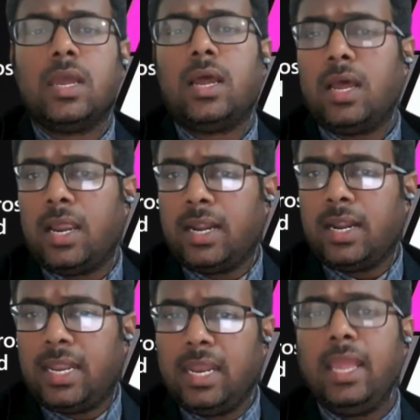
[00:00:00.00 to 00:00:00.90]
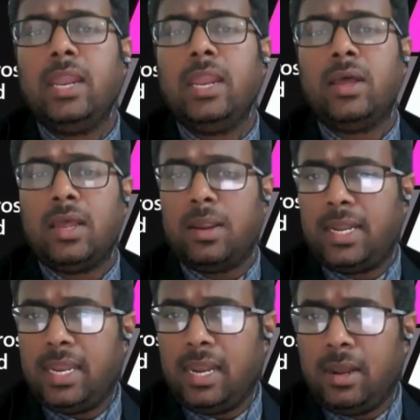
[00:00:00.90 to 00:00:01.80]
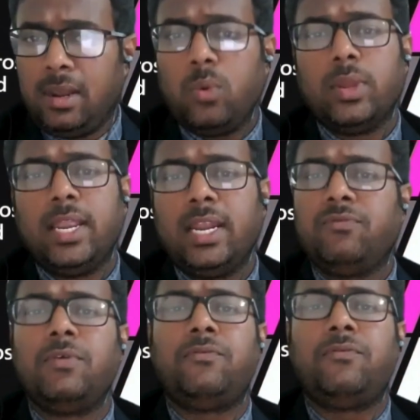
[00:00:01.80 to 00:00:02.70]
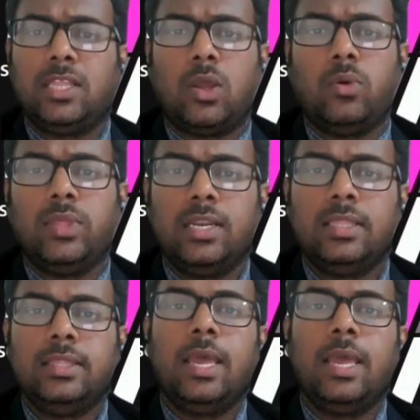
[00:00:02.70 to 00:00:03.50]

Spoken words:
till now it is 50,000.